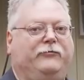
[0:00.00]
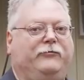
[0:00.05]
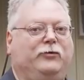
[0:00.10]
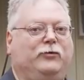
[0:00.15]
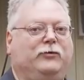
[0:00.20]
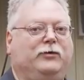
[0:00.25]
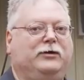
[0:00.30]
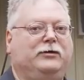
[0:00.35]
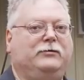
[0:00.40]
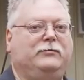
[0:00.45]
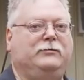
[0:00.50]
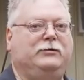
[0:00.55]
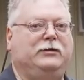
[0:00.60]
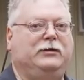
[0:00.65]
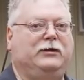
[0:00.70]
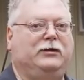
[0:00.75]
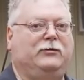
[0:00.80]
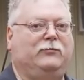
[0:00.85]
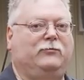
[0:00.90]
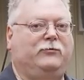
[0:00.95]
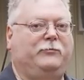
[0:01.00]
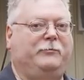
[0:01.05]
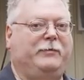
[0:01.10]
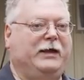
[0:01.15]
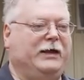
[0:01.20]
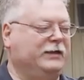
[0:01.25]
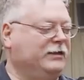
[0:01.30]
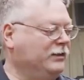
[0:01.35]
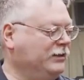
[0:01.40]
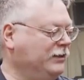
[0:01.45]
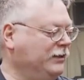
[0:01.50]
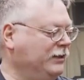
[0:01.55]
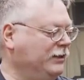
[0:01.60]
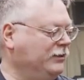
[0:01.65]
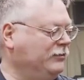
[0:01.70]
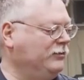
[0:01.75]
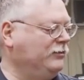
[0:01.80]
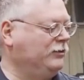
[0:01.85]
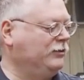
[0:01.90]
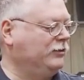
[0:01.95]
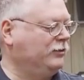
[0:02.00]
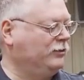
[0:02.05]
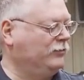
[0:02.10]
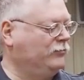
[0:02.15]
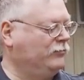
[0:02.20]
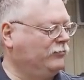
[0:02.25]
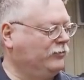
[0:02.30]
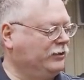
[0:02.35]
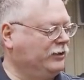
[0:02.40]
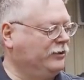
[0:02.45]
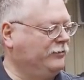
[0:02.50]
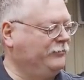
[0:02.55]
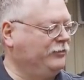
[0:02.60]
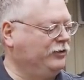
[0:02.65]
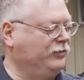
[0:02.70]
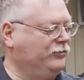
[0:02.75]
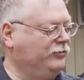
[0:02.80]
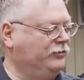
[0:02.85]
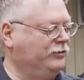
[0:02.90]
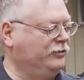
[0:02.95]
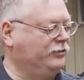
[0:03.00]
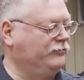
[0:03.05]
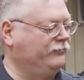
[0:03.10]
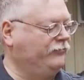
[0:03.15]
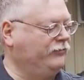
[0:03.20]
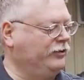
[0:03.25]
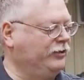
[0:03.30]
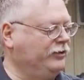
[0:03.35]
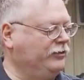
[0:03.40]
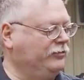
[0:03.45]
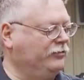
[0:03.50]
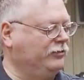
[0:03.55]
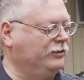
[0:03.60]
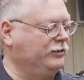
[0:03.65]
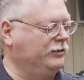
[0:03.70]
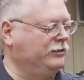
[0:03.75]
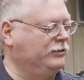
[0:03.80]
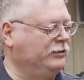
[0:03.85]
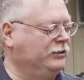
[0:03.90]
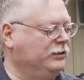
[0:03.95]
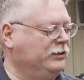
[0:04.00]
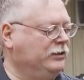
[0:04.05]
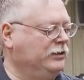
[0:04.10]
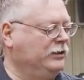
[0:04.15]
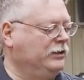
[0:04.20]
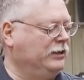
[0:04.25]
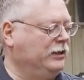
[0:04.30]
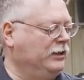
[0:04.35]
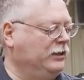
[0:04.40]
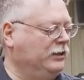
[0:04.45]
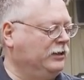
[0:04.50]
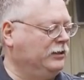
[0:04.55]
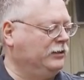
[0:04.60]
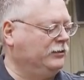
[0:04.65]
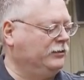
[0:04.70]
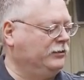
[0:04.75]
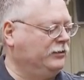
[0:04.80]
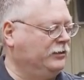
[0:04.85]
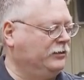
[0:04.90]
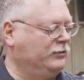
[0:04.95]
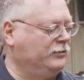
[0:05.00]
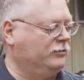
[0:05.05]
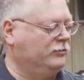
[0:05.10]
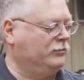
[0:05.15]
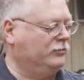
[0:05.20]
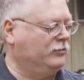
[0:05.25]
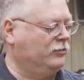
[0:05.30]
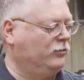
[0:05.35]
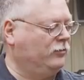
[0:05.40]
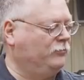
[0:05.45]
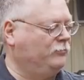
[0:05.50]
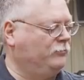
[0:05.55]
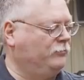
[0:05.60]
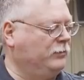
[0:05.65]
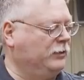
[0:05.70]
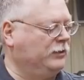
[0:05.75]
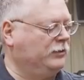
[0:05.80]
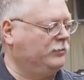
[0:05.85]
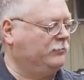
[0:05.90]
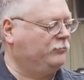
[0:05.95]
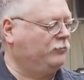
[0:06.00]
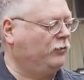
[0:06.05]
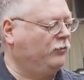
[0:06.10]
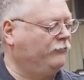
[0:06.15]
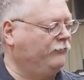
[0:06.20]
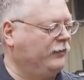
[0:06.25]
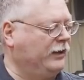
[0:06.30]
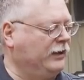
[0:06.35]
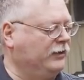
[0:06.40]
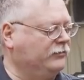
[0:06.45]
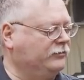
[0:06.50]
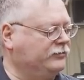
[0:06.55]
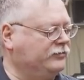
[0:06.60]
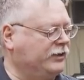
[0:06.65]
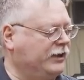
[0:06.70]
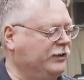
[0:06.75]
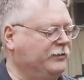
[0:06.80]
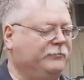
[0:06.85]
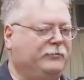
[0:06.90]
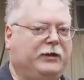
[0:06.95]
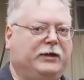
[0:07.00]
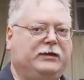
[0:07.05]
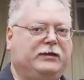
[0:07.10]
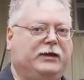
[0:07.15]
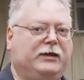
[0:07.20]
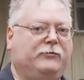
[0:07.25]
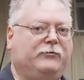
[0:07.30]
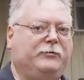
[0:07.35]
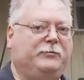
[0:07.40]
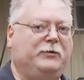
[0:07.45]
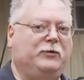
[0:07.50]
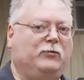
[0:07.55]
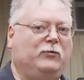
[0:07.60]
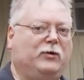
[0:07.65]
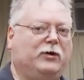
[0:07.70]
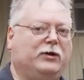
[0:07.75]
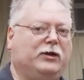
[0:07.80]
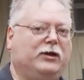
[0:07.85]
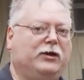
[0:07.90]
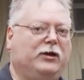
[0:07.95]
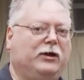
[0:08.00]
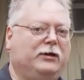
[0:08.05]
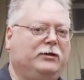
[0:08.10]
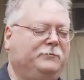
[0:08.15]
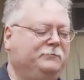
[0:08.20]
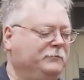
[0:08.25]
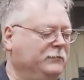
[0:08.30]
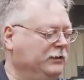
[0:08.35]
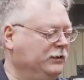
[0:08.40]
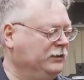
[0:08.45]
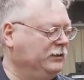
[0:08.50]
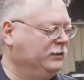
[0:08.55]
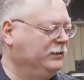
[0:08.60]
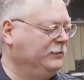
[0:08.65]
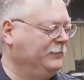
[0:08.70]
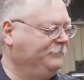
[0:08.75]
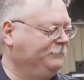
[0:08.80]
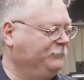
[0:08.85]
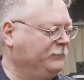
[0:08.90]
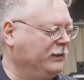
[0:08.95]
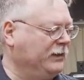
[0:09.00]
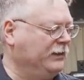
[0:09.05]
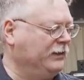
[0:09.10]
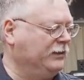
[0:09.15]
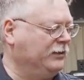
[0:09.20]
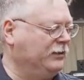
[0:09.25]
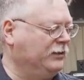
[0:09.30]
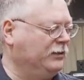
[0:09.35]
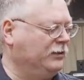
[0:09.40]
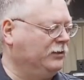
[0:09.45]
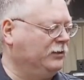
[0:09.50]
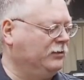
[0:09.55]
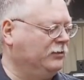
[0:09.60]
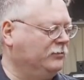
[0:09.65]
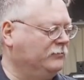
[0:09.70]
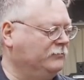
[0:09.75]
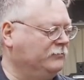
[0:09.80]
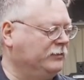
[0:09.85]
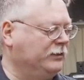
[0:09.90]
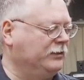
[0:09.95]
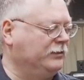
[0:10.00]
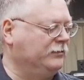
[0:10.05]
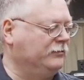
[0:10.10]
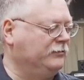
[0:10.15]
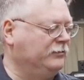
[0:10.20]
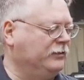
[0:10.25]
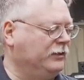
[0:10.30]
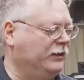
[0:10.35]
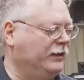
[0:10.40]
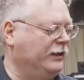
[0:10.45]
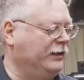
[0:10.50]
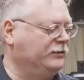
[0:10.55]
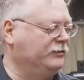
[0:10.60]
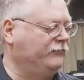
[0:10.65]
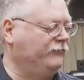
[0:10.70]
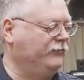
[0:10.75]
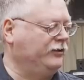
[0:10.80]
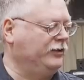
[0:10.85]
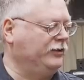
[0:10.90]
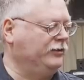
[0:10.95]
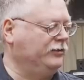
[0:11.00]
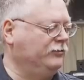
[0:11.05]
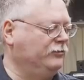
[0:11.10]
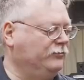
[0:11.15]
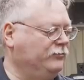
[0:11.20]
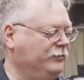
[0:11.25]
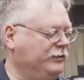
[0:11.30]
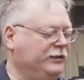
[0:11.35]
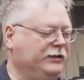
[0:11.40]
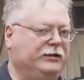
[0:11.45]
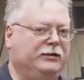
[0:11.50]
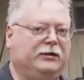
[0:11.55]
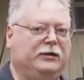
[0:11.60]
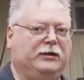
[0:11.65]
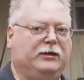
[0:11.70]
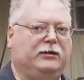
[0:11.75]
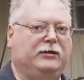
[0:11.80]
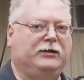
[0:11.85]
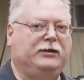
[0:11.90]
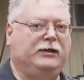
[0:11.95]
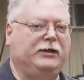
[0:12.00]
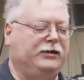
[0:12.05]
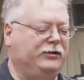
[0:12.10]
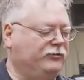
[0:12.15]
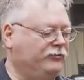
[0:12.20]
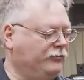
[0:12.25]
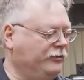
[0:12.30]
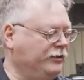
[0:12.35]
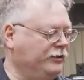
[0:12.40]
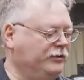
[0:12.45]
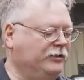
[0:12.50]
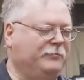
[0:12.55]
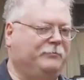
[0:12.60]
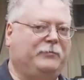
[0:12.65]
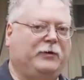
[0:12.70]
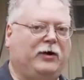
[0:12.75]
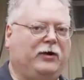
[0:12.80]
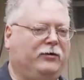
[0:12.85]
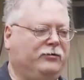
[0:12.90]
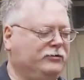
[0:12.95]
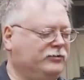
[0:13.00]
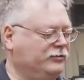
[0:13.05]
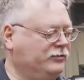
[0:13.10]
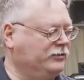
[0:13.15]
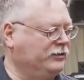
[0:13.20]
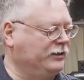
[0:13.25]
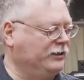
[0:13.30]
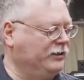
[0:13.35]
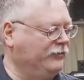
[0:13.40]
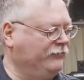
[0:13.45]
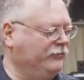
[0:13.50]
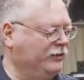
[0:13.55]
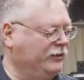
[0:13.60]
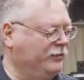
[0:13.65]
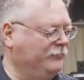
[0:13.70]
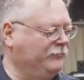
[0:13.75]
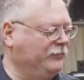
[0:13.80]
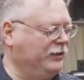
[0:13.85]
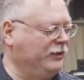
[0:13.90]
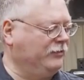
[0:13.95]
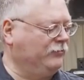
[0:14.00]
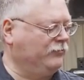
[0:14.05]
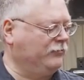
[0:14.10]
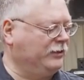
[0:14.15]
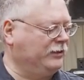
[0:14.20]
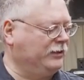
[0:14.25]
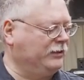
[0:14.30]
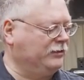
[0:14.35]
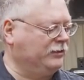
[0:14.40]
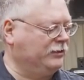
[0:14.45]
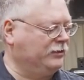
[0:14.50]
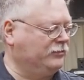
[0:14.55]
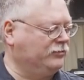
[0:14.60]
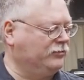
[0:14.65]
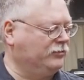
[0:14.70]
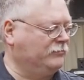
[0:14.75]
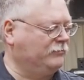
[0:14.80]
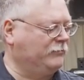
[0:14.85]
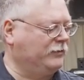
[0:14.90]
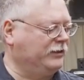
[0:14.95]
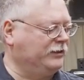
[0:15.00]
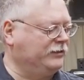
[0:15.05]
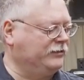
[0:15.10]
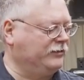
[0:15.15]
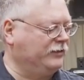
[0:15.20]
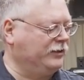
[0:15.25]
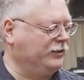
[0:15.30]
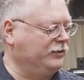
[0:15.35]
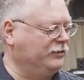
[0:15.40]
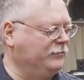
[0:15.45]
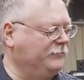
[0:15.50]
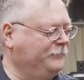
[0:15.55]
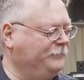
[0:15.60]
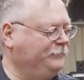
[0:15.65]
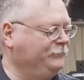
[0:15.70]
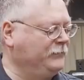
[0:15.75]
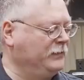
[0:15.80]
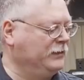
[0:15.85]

everyone. We're back again. We're going to be doing this video on the low profile sine plate that we've been working on. And the last video we heat treated the parts to give you an update what took place there.